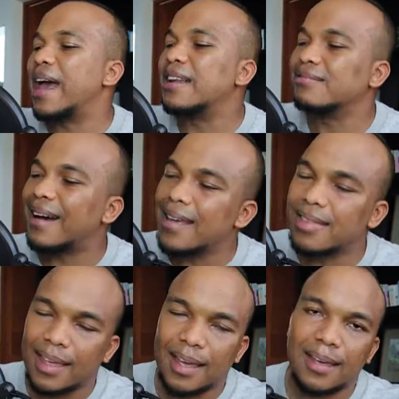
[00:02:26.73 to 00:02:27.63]
And
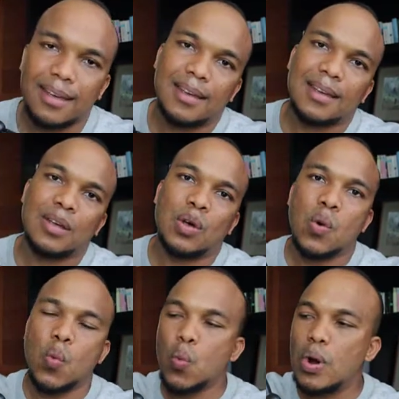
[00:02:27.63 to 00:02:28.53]
right there
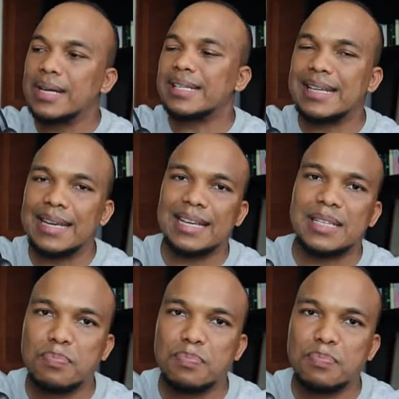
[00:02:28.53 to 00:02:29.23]
was his